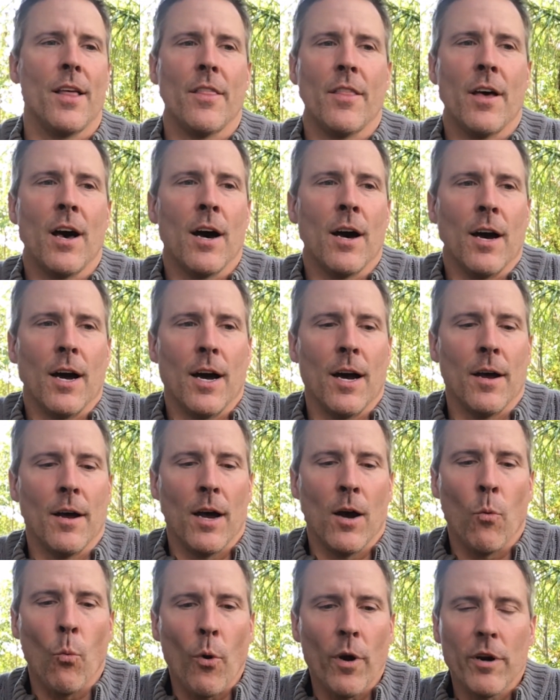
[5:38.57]
uh,
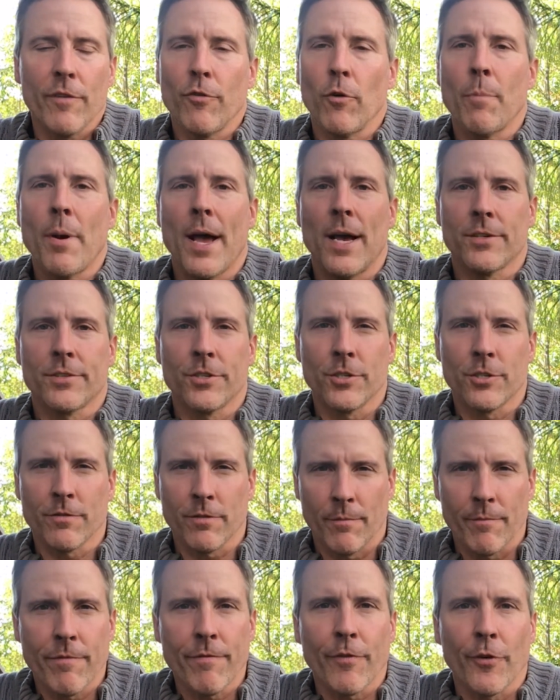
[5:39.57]
a wonderful passage
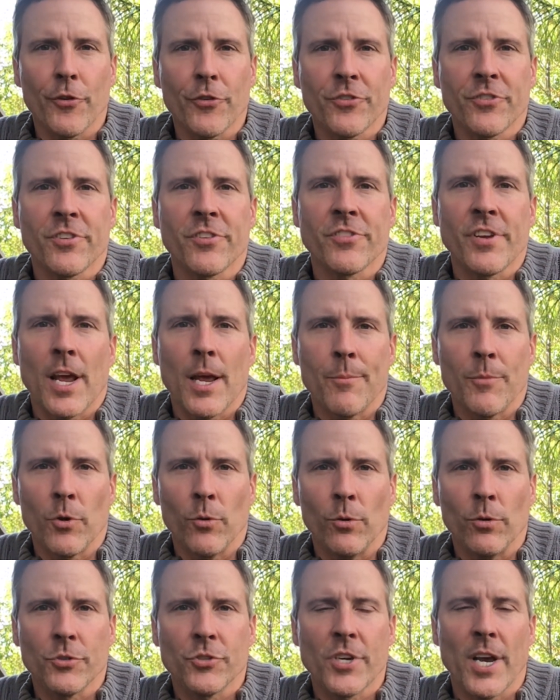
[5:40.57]
from 1
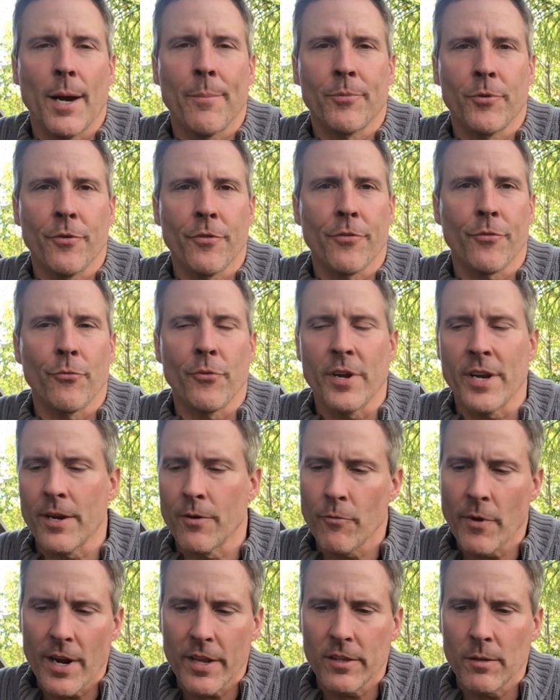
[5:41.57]
Samuel chapter 3. And
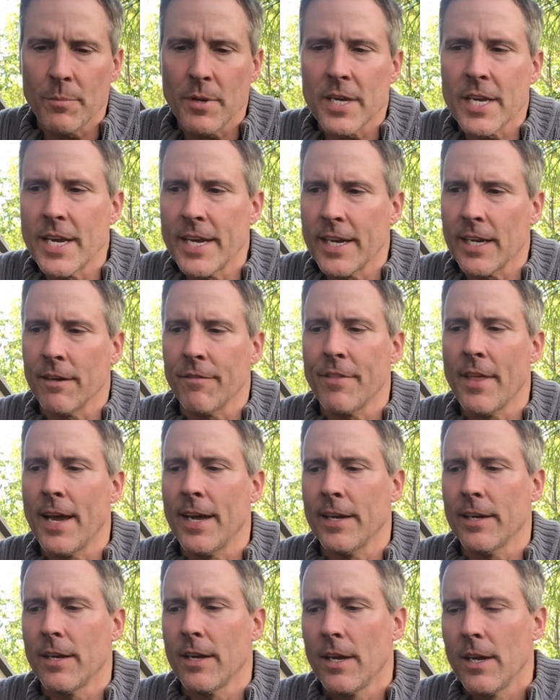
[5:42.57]
right at the beginning of
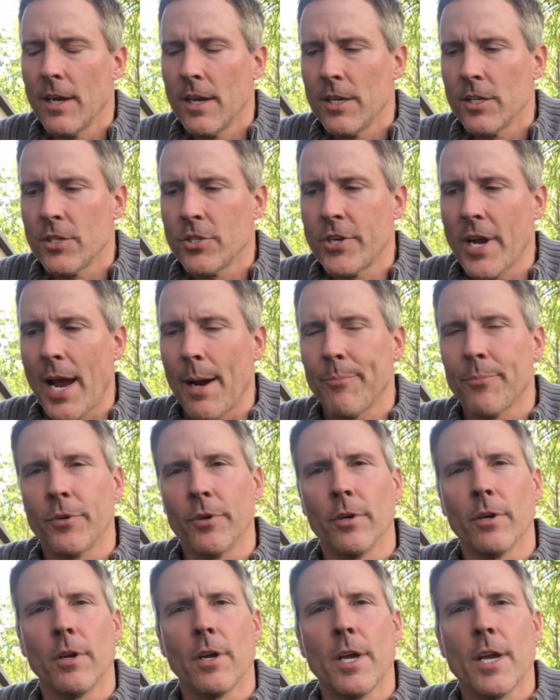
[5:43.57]
that
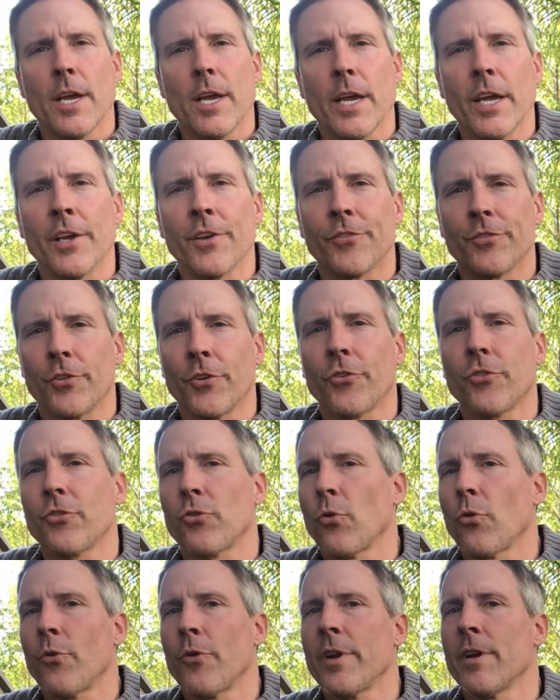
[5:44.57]
chapter is the
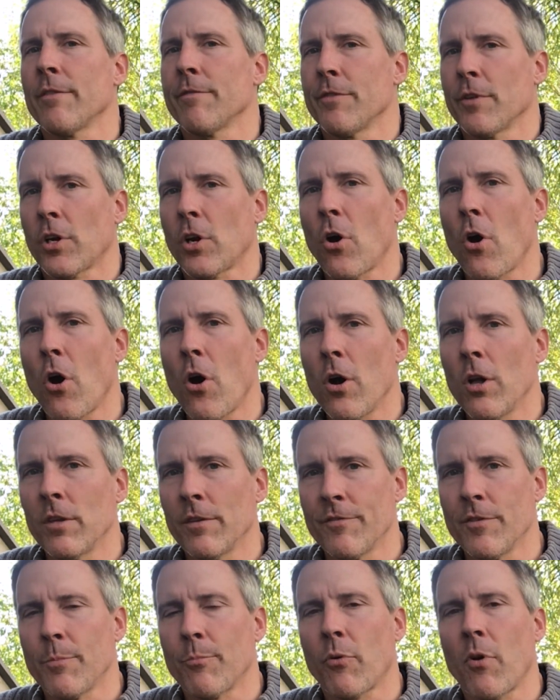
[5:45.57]
story of the call
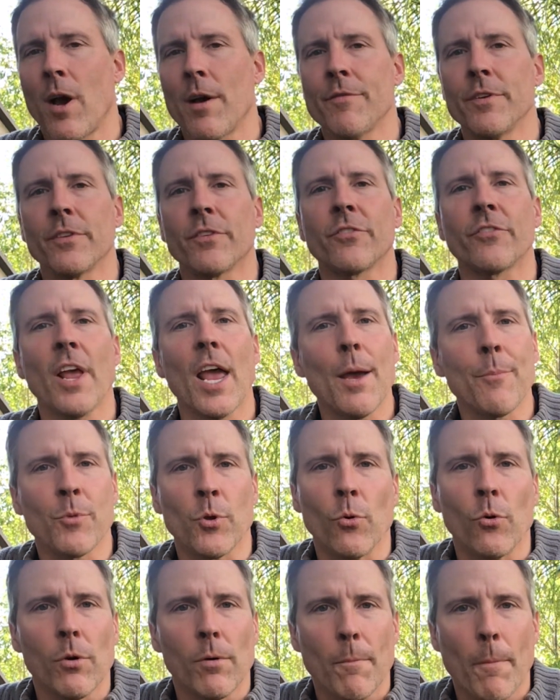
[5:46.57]
of the prophet Samuel